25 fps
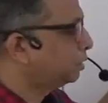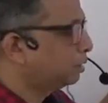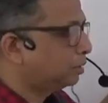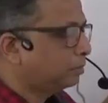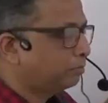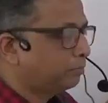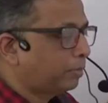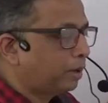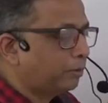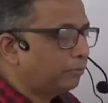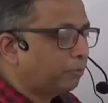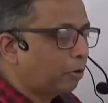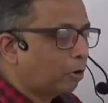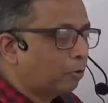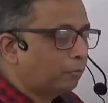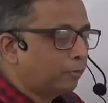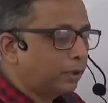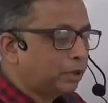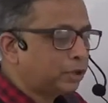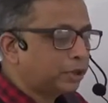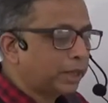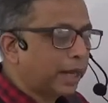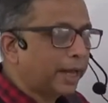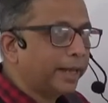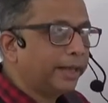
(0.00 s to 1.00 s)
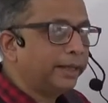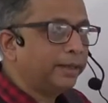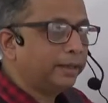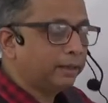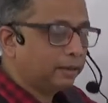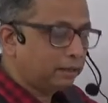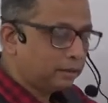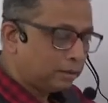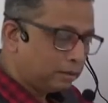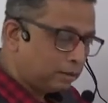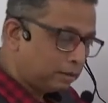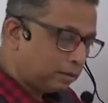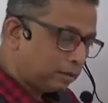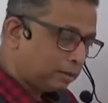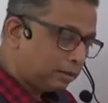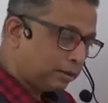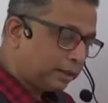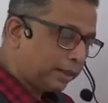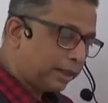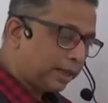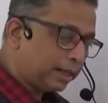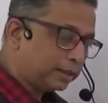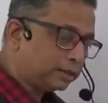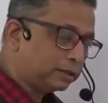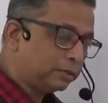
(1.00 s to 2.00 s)
By how much angle
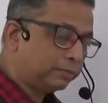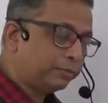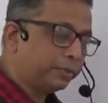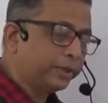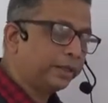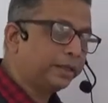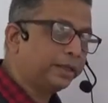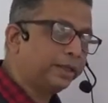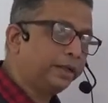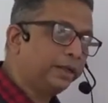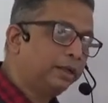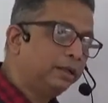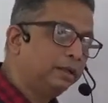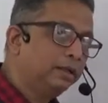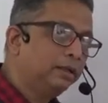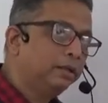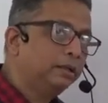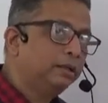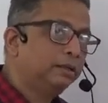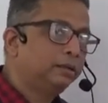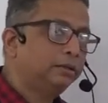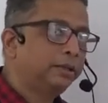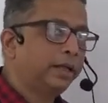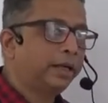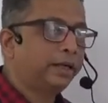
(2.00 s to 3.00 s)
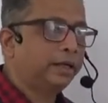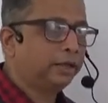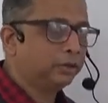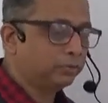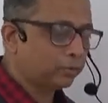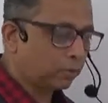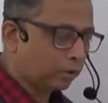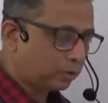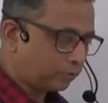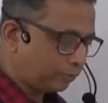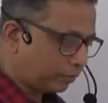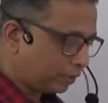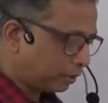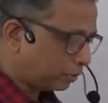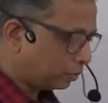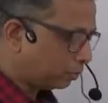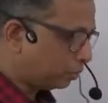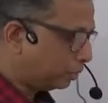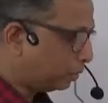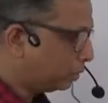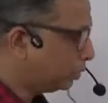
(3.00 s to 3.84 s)
they are separated, that is what we are going